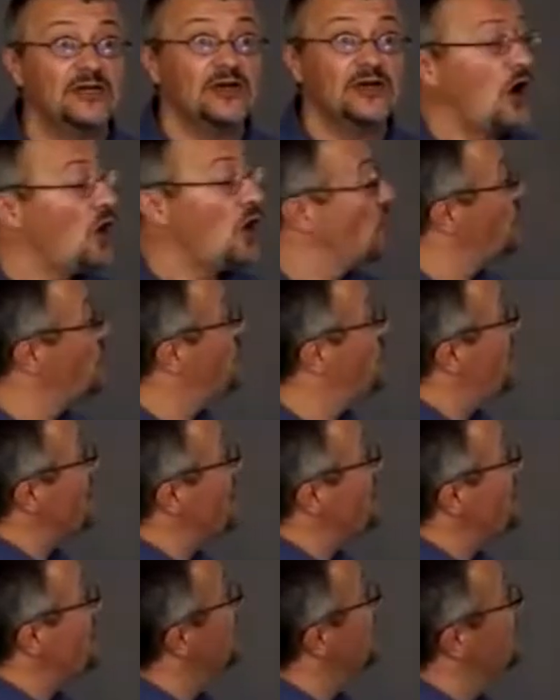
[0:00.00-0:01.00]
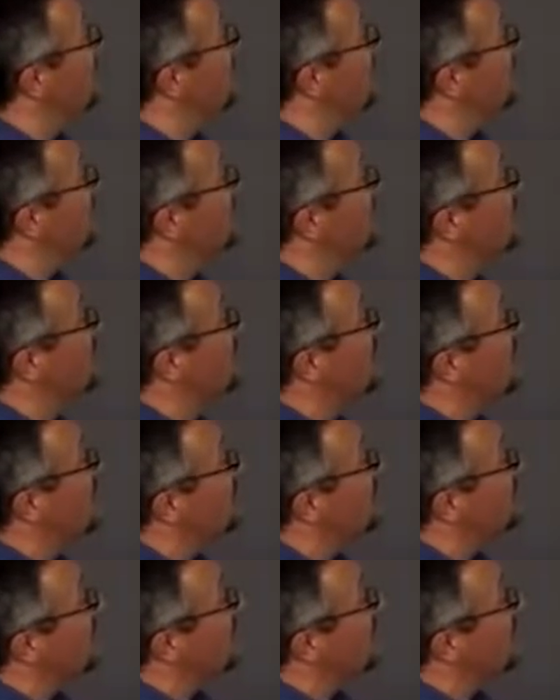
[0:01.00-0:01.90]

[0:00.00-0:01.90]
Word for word: our grain yield doesn't do this.